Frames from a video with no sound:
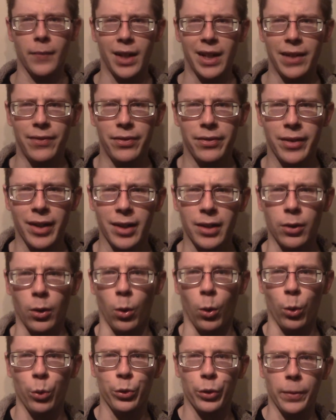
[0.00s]
If you've got an
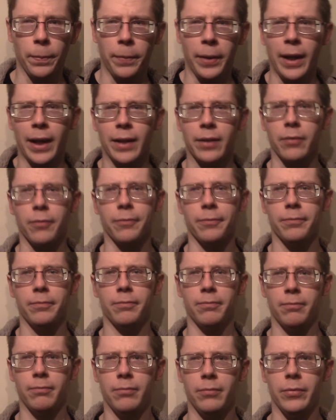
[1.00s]
older pet,
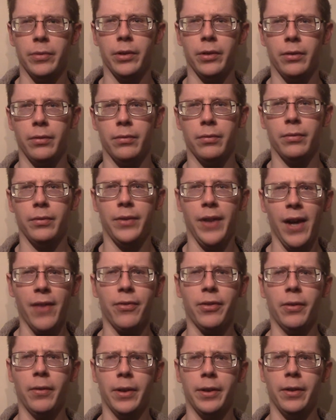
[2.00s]

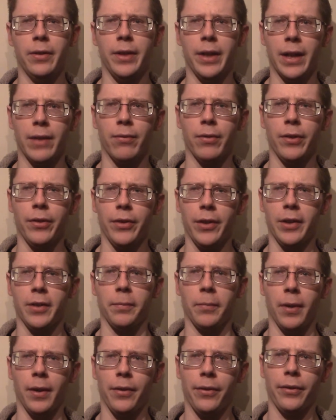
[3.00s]
definitely do the every 6
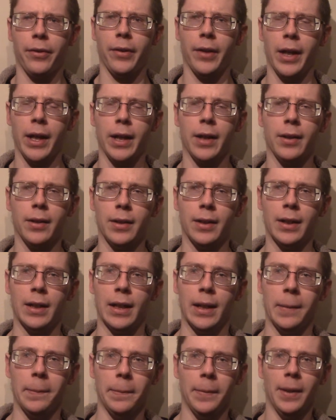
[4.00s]
months thing.
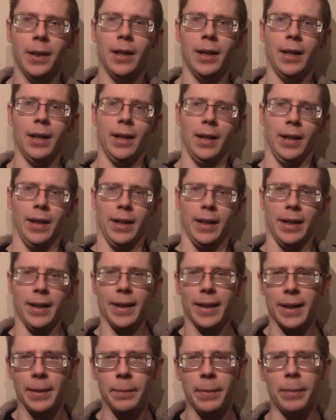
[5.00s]

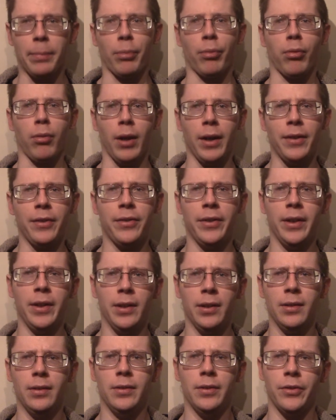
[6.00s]
It can be pricey,
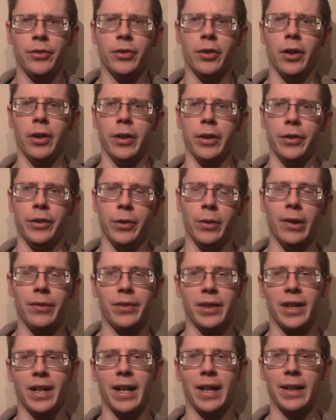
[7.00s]
so you do have
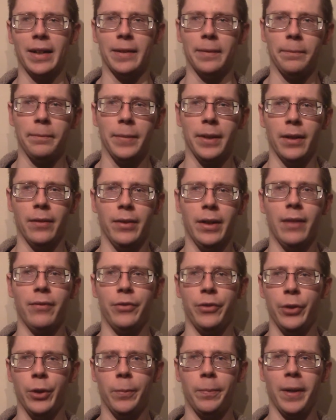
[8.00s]
to kind of, if you
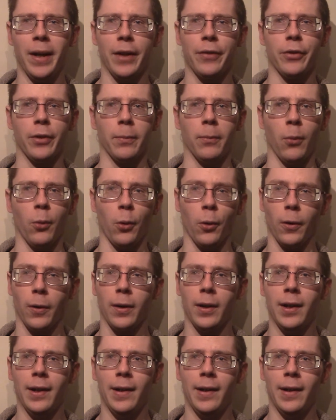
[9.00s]
have 2 pets or more,